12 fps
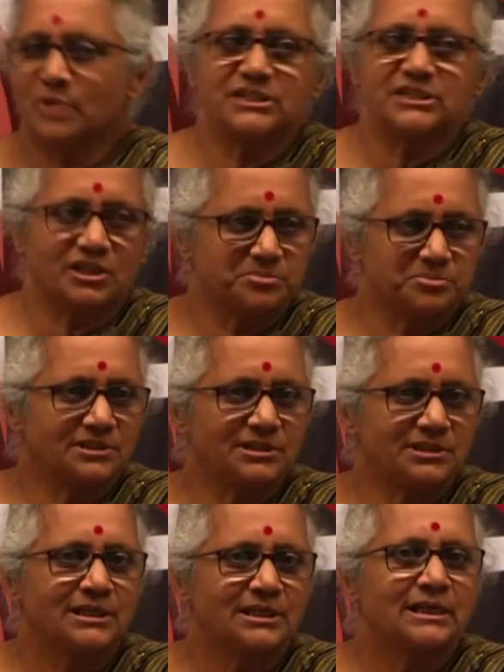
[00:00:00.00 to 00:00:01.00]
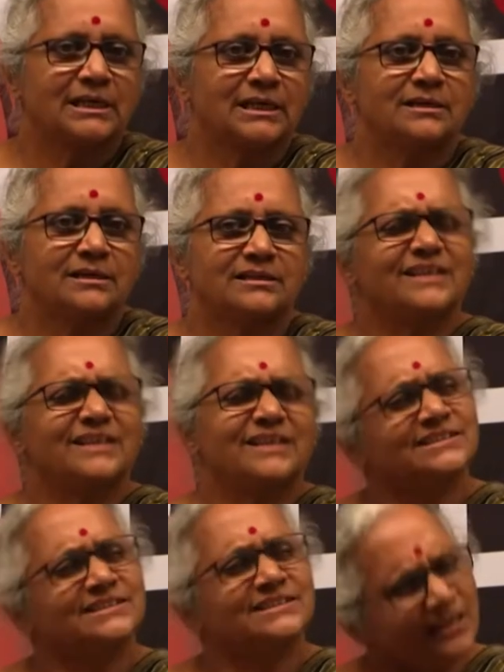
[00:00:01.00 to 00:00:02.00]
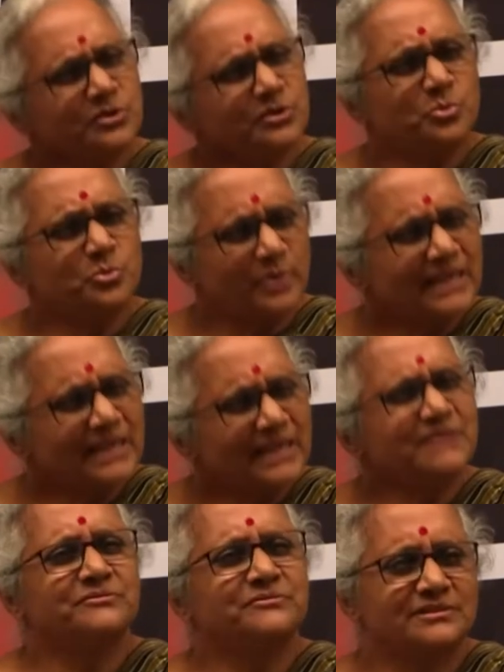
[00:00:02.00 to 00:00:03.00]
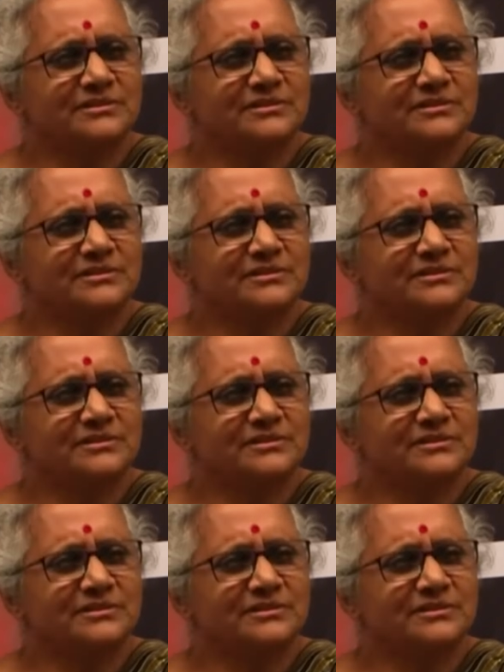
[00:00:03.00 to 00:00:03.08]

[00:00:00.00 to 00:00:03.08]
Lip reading: they decided to waive the right to privacy